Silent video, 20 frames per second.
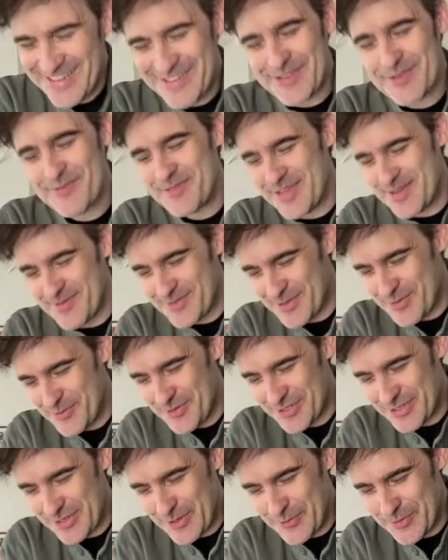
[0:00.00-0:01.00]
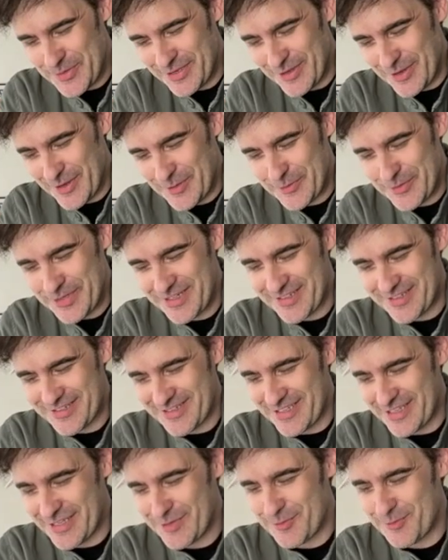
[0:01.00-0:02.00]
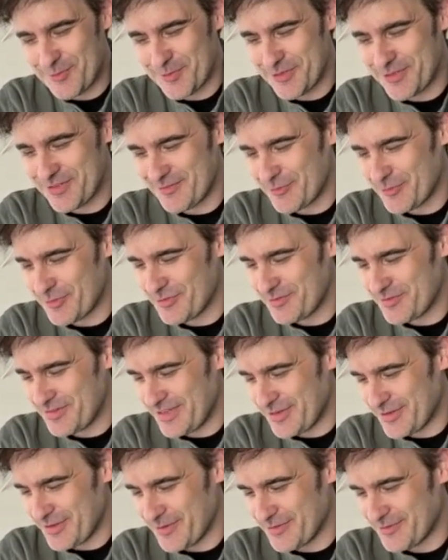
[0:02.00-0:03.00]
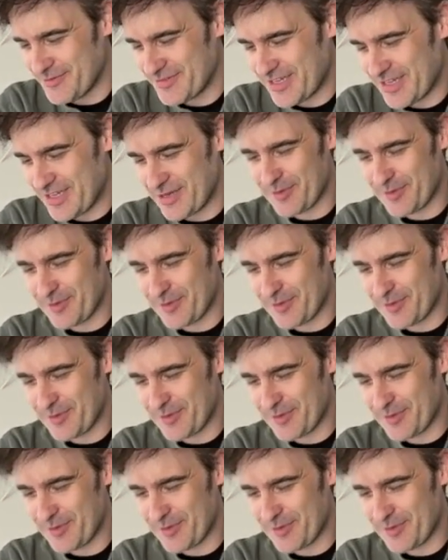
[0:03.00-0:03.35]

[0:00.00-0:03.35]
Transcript: Sometimes I wish all we did would, you know,